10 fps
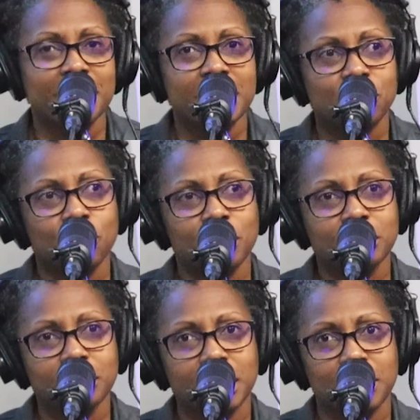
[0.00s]
they took a
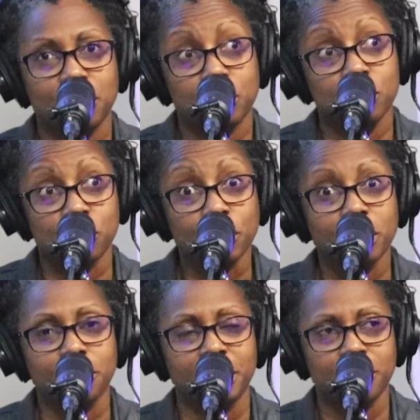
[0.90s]
look at those
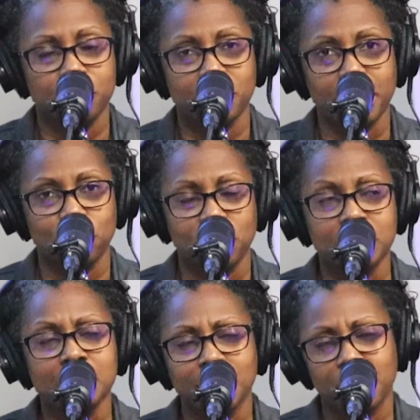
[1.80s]
circular
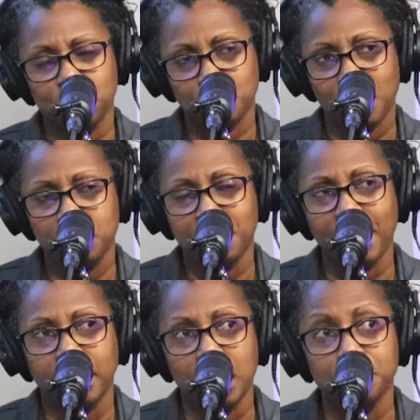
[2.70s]
intersections, and I should probably
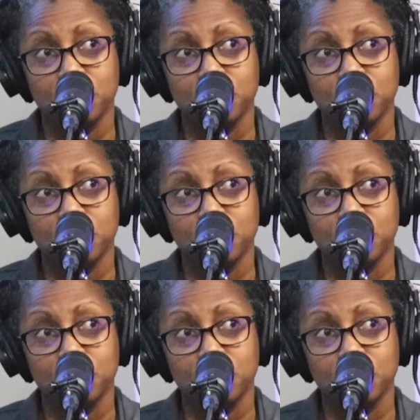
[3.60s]
back up.